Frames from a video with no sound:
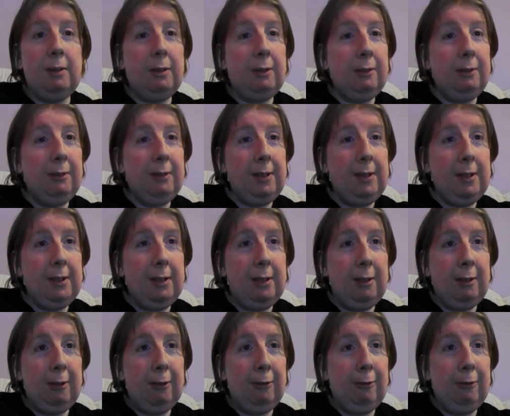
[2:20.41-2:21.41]
Coulter,
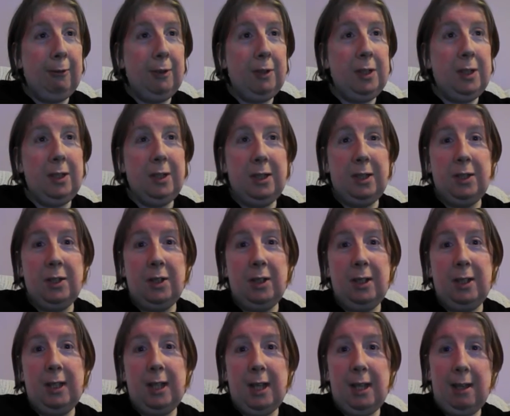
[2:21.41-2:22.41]
who she
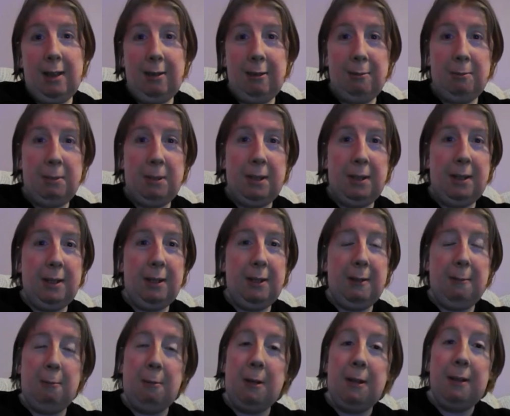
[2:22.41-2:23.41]
initially ends up being
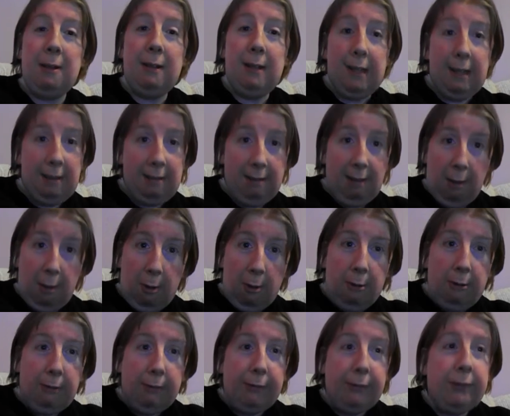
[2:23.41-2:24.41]
an apprentice
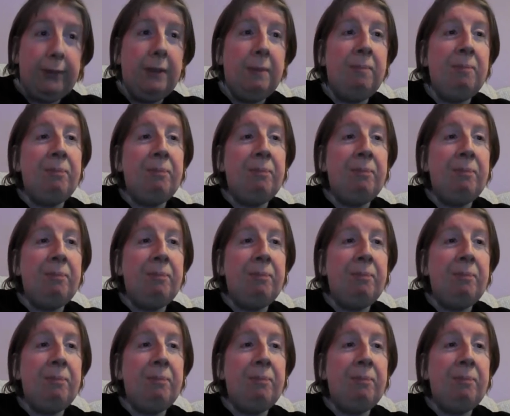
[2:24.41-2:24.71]
of,